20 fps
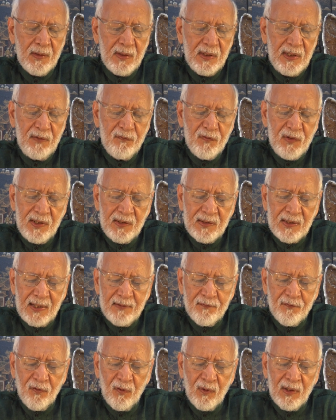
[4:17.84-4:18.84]
Evening
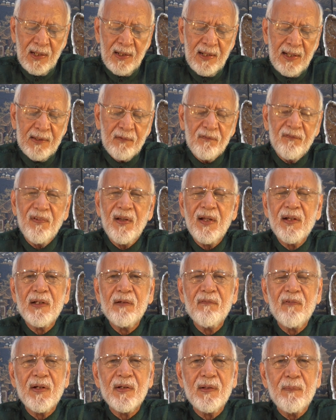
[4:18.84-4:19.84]
nightfall I like very,
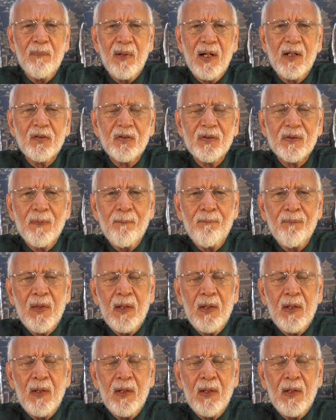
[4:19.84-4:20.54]
very much.